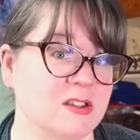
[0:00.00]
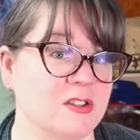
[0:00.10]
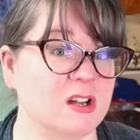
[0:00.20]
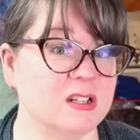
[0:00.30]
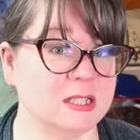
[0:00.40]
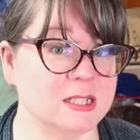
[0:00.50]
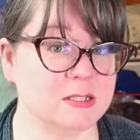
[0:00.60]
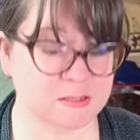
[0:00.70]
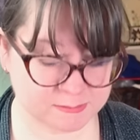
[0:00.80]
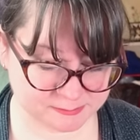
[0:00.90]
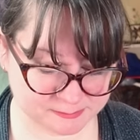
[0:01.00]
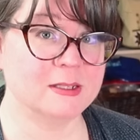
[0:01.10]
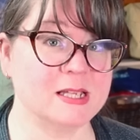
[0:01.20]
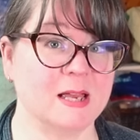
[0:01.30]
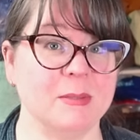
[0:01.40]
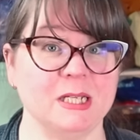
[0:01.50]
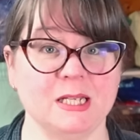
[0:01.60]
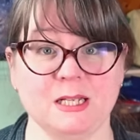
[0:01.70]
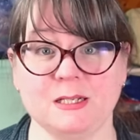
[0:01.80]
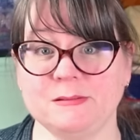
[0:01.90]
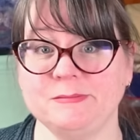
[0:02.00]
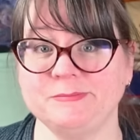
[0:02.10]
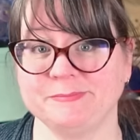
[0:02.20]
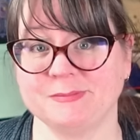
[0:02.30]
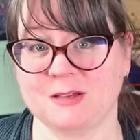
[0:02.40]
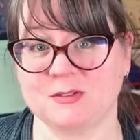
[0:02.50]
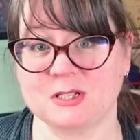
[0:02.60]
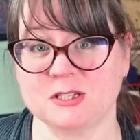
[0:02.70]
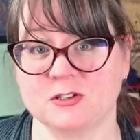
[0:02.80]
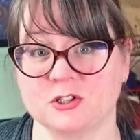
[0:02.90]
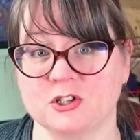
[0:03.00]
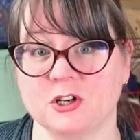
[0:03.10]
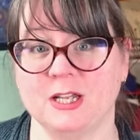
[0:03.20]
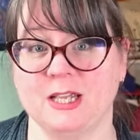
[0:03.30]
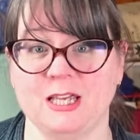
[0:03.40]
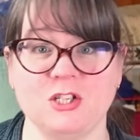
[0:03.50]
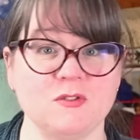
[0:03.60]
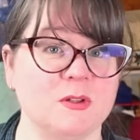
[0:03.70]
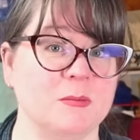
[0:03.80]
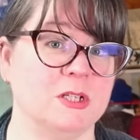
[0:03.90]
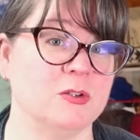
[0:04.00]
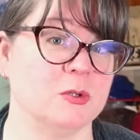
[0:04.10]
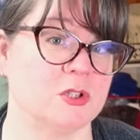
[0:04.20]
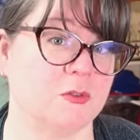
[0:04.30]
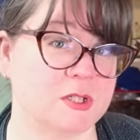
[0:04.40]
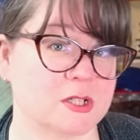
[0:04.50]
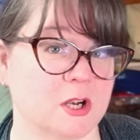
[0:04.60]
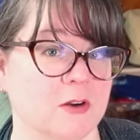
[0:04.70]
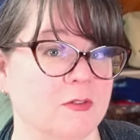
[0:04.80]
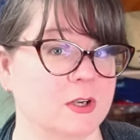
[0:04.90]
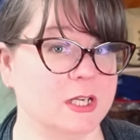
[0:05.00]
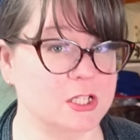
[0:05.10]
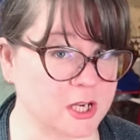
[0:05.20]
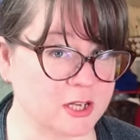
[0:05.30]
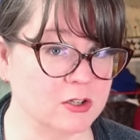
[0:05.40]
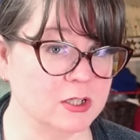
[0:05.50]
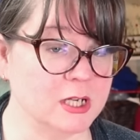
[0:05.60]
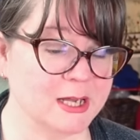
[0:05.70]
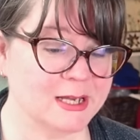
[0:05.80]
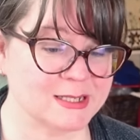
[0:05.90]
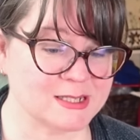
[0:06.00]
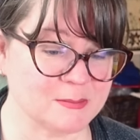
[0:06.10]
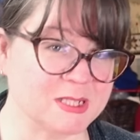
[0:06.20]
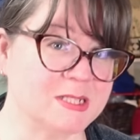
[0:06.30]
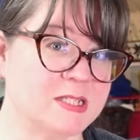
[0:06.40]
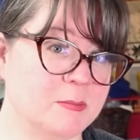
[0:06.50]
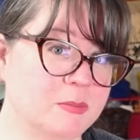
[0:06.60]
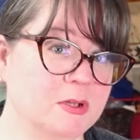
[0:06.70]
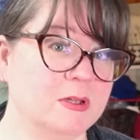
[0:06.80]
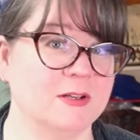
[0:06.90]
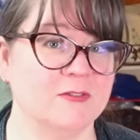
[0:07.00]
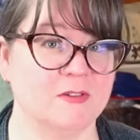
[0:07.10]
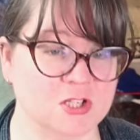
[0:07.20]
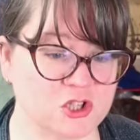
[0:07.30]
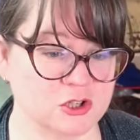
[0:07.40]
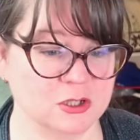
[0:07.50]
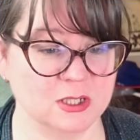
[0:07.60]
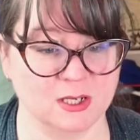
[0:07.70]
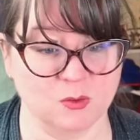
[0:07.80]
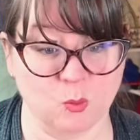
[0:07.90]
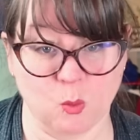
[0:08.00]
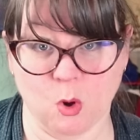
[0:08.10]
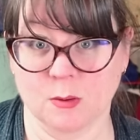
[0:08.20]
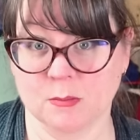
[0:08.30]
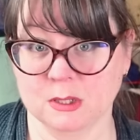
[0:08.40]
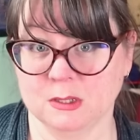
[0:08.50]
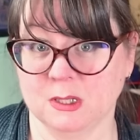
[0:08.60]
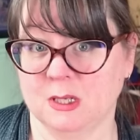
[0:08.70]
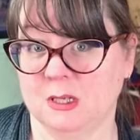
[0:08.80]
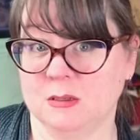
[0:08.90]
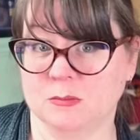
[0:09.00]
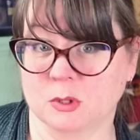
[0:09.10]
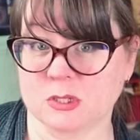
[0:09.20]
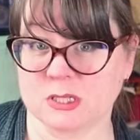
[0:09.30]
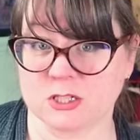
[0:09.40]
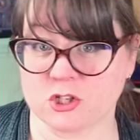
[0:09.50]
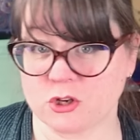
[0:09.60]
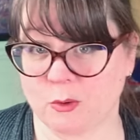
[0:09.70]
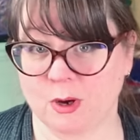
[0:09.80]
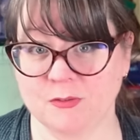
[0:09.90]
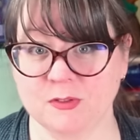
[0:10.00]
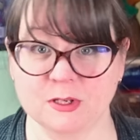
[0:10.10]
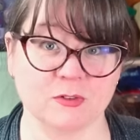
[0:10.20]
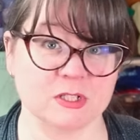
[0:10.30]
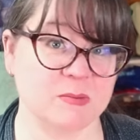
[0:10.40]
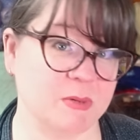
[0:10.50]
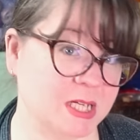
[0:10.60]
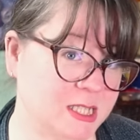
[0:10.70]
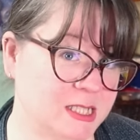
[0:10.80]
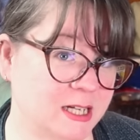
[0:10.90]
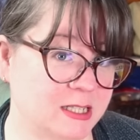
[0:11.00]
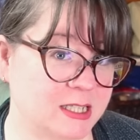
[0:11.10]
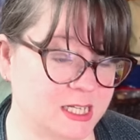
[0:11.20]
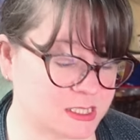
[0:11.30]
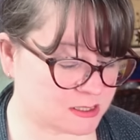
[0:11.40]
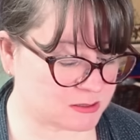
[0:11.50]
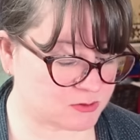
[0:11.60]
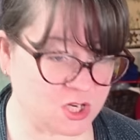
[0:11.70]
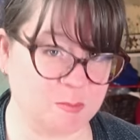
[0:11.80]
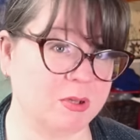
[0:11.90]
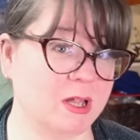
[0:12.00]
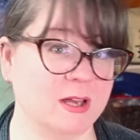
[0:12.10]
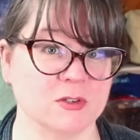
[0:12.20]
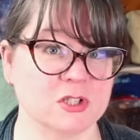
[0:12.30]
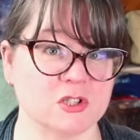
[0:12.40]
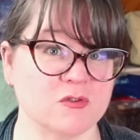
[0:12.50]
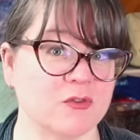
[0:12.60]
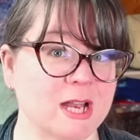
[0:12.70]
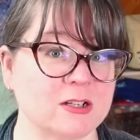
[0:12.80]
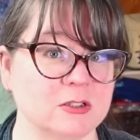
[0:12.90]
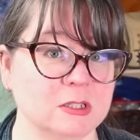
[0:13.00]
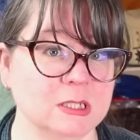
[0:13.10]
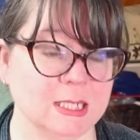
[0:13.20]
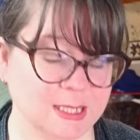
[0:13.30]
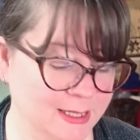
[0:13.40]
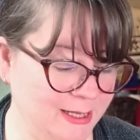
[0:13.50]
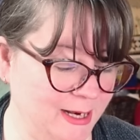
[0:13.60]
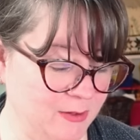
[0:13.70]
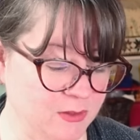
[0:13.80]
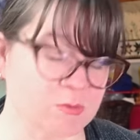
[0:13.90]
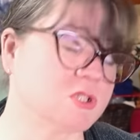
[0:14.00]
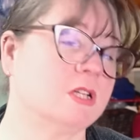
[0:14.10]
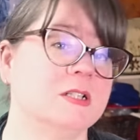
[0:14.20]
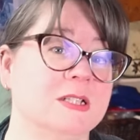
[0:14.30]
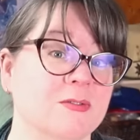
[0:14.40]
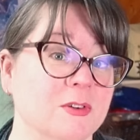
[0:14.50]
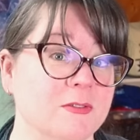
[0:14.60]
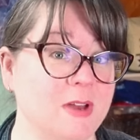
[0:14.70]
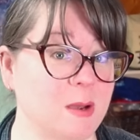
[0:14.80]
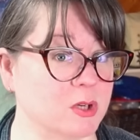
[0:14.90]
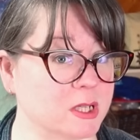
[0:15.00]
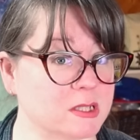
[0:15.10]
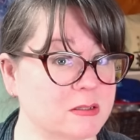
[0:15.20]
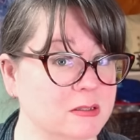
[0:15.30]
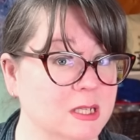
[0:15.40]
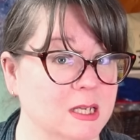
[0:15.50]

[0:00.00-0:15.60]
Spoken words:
a thought at least. The Sam and Dean, I've considered turning each of them into a Sophie scarf or a hitchhiker, something simple and functional and warm. Mostly to show off the different spinning techniques, chain ply versus fractal, and how they result in different fabrics.